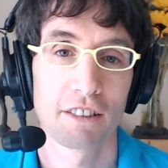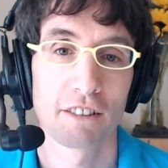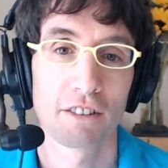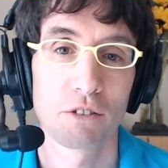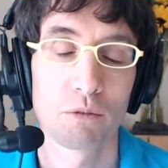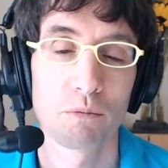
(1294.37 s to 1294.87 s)

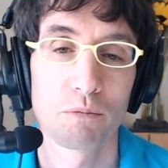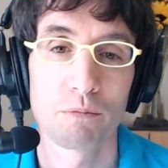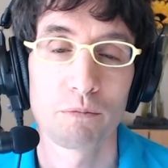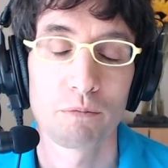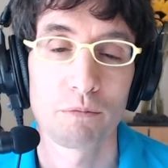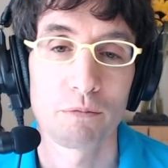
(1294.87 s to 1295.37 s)

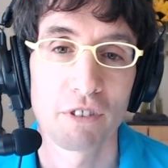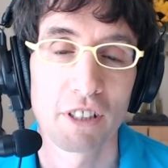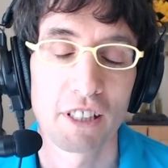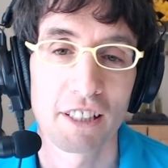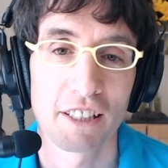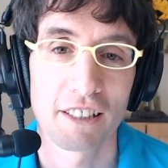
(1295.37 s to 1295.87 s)

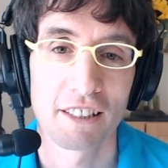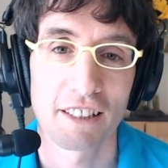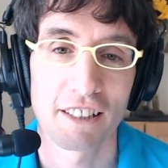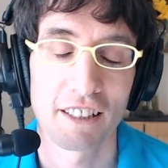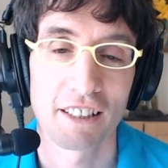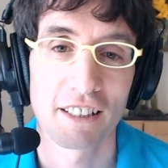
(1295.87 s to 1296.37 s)

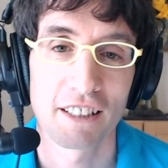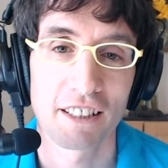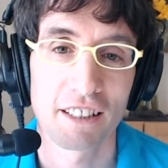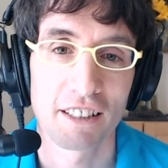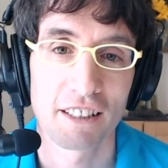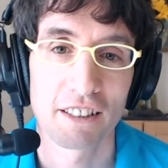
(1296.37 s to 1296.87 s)

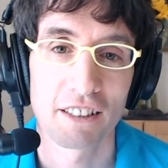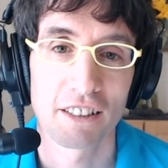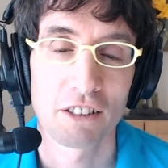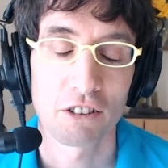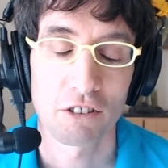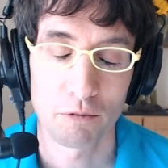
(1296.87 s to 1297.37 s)

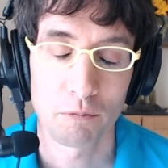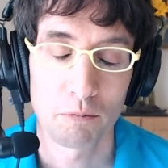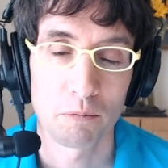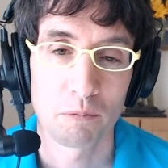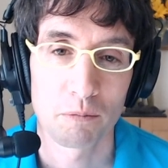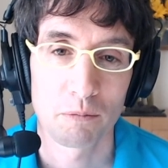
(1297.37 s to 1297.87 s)

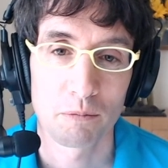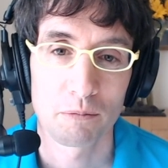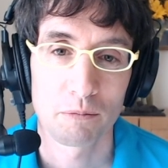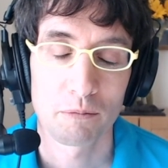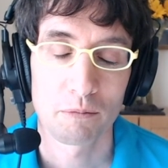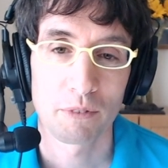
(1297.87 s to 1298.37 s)

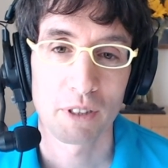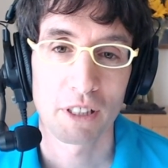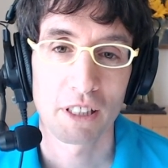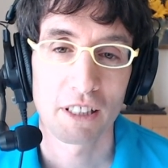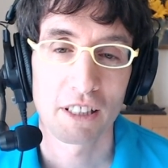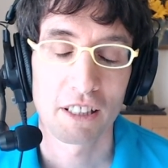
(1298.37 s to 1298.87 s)

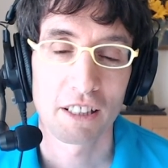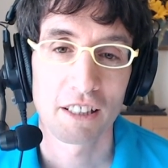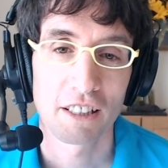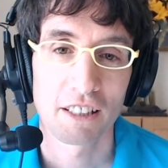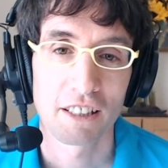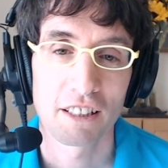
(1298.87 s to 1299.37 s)

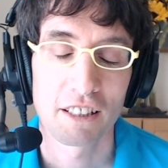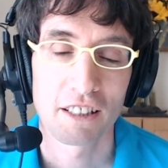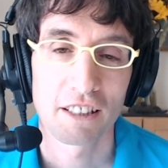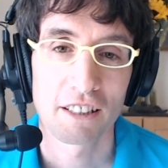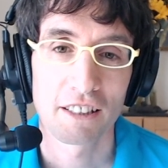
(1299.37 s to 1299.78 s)
(silent)